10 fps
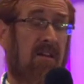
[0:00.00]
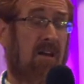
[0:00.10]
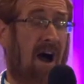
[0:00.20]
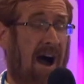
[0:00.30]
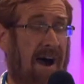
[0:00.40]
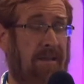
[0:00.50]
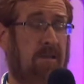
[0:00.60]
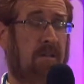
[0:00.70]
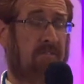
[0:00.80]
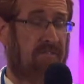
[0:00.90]

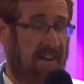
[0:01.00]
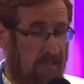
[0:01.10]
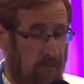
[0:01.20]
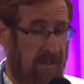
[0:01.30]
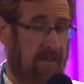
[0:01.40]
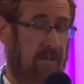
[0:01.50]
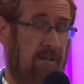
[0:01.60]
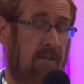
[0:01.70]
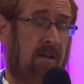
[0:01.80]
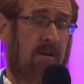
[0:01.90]
God's victory
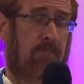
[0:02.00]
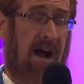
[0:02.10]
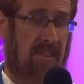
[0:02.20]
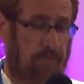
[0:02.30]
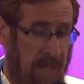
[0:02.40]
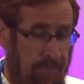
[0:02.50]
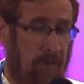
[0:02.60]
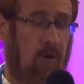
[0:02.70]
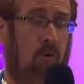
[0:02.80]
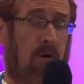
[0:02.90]
by the
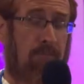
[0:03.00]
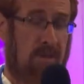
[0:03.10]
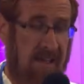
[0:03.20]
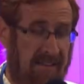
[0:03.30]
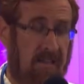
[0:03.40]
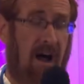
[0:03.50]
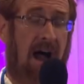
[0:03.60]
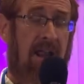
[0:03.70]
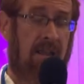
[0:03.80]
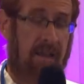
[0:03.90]
people who represent
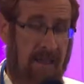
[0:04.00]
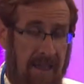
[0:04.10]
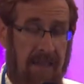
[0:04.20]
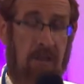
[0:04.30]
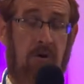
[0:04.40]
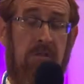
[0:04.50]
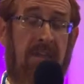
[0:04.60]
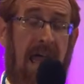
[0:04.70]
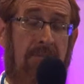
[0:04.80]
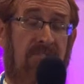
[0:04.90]
God and use the
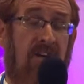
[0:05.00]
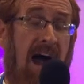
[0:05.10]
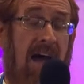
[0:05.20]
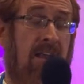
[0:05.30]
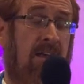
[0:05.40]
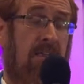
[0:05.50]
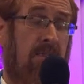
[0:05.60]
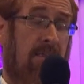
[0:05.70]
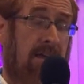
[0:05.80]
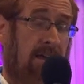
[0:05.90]
name of God.
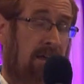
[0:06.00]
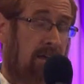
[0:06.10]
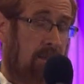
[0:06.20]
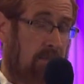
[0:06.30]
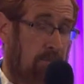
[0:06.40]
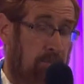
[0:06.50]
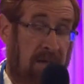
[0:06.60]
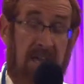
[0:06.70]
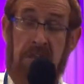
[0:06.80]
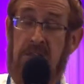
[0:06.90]

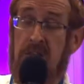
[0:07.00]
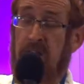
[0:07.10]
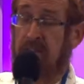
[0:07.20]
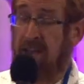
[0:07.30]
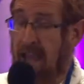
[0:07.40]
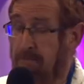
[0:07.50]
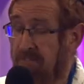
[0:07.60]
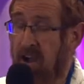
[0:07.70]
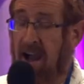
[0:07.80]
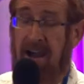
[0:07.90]
Peace, the name of
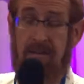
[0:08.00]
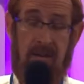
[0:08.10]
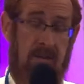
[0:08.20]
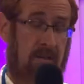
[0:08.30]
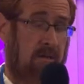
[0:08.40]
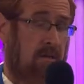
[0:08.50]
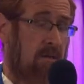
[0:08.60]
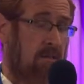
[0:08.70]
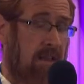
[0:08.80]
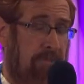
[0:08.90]
God.
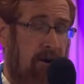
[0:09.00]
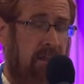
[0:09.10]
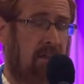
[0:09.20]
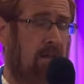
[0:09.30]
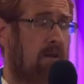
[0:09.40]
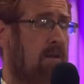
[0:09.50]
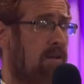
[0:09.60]
Liberty,